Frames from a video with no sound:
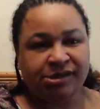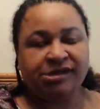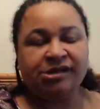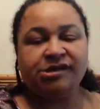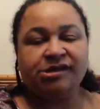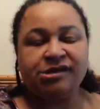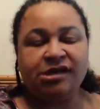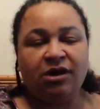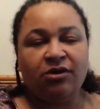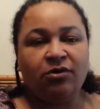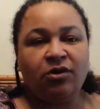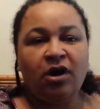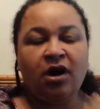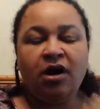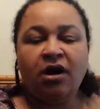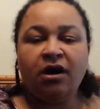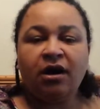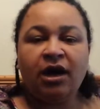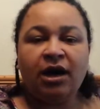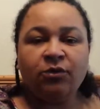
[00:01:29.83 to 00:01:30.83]
So
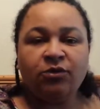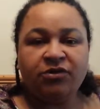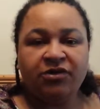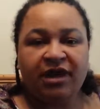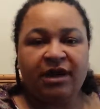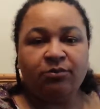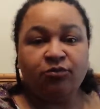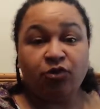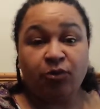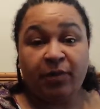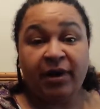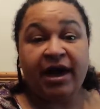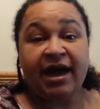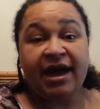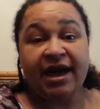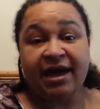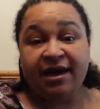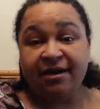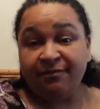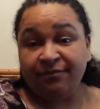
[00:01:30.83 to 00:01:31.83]
I would then
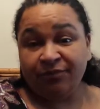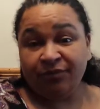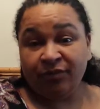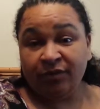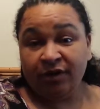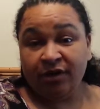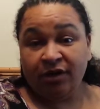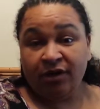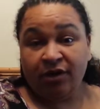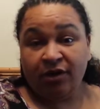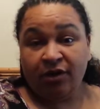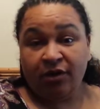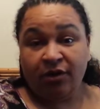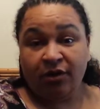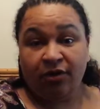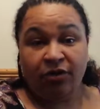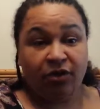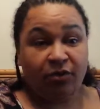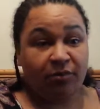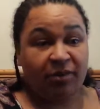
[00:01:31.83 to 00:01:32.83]
prepare
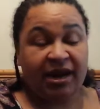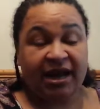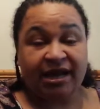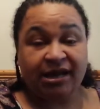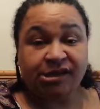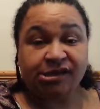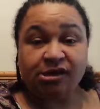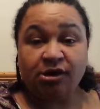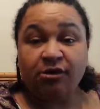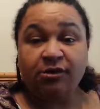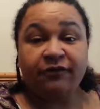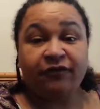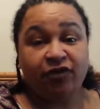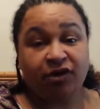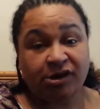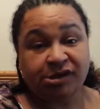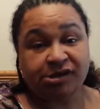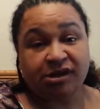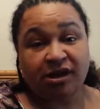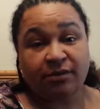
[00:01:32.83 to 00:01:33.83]
the place. So
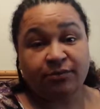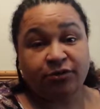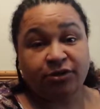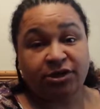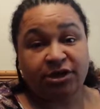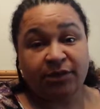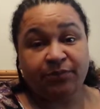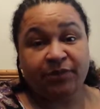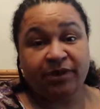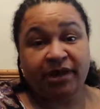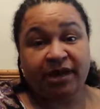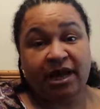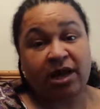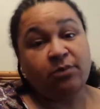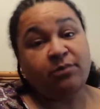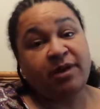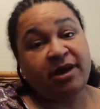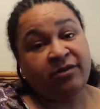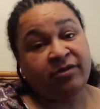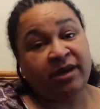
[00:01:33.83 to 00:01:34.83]
for example, typically
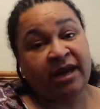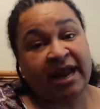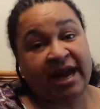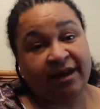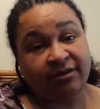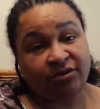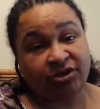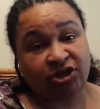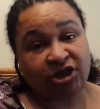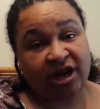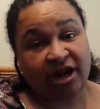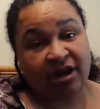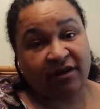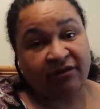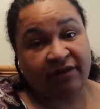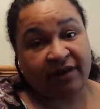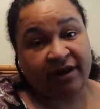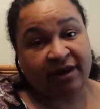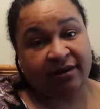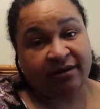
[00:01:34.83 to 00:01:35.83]
it'd be in the lounge
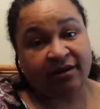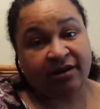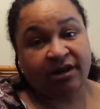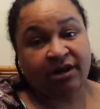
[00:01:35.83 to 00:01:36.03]
area.